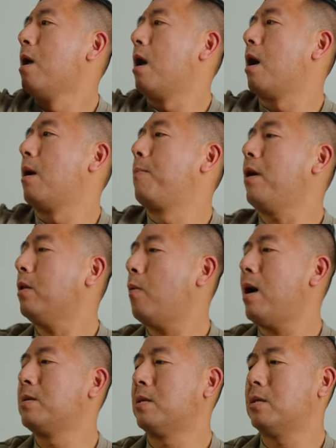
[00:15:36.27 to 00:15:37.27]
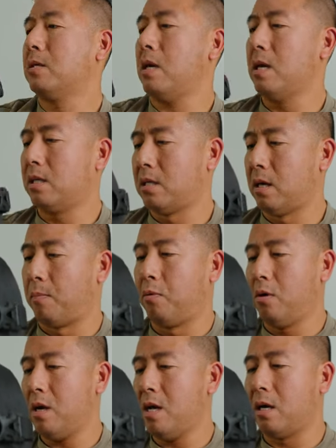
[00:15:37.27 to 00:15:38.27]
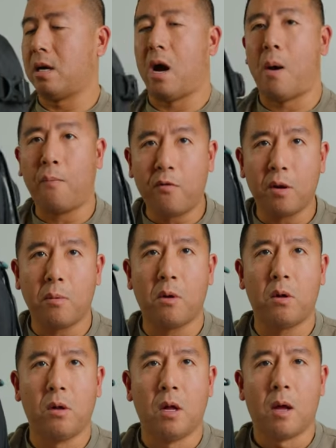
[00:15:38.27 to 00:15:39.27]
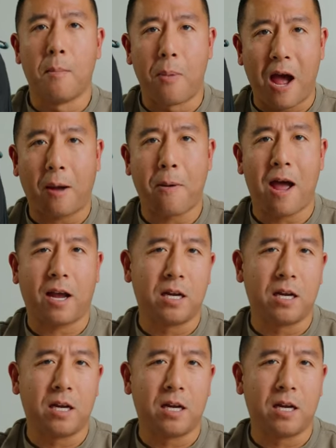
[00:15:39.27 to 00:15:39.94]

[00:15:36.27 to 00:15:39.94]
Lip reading: But otherwise, it's a pretty comfortable backpack.